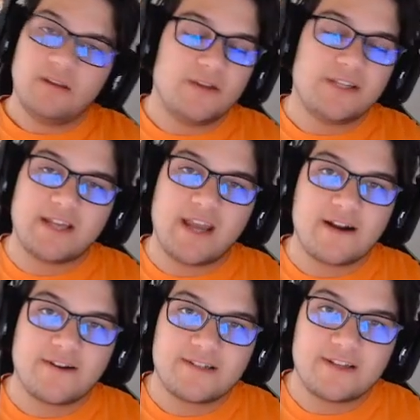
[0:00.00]
using a
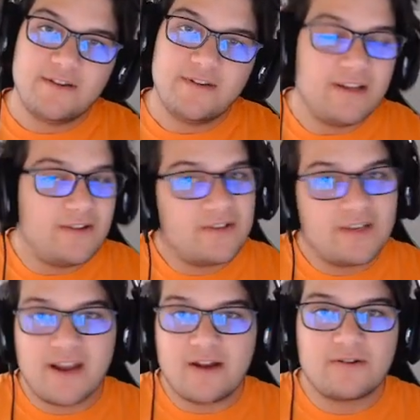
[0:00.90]
character as a unit and using
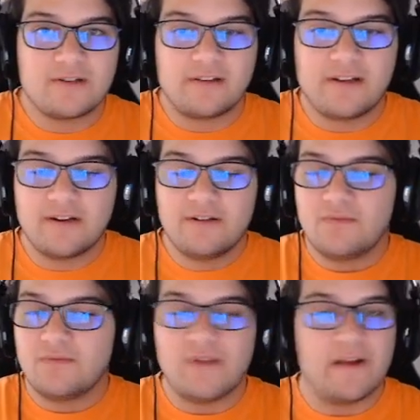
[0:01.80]
a character as a leader,
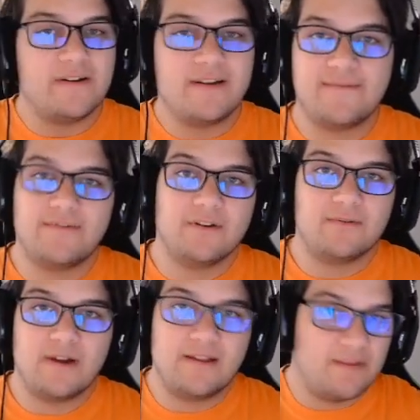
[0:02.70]
very different,
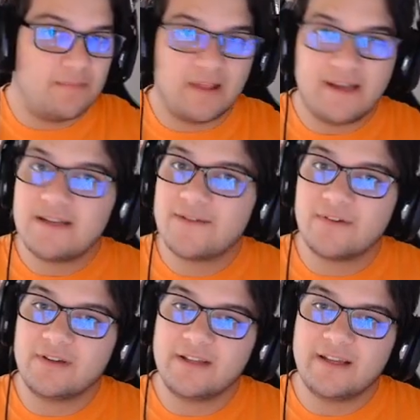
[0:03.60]
right? They play
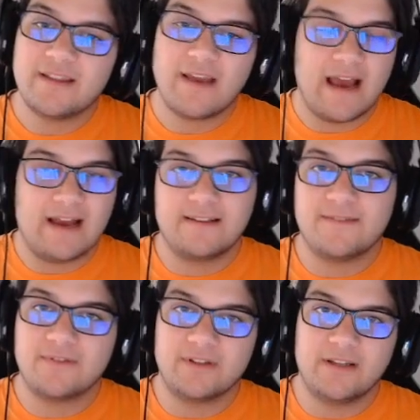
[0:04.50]
differently, they act
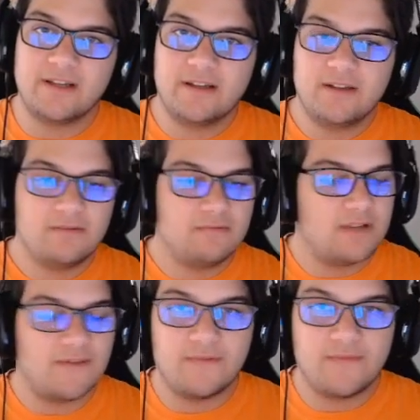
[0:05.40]
differently,
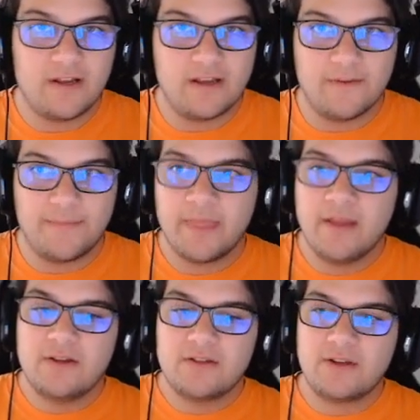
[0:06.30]
different video.
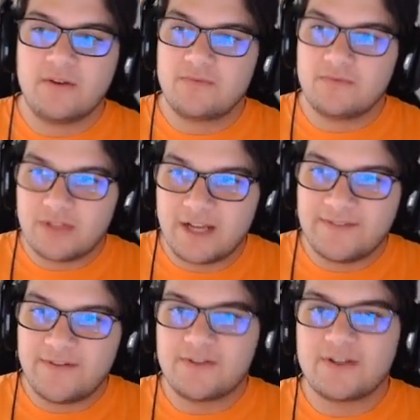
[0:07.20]
So today's
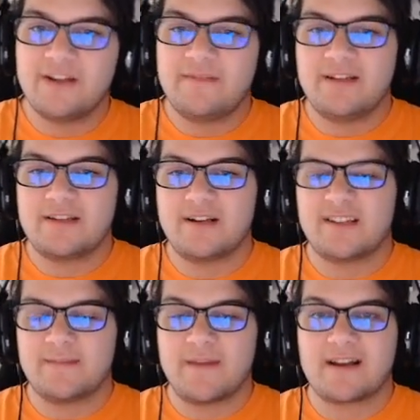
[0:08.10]
video is going to be
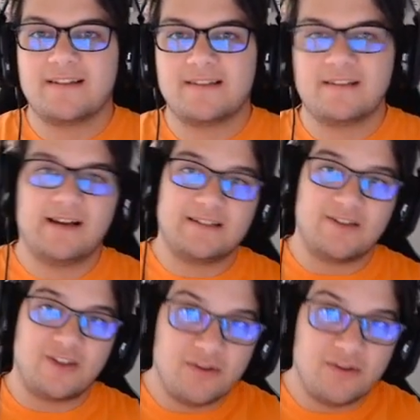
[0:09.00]
discussing MechaGodzilla as a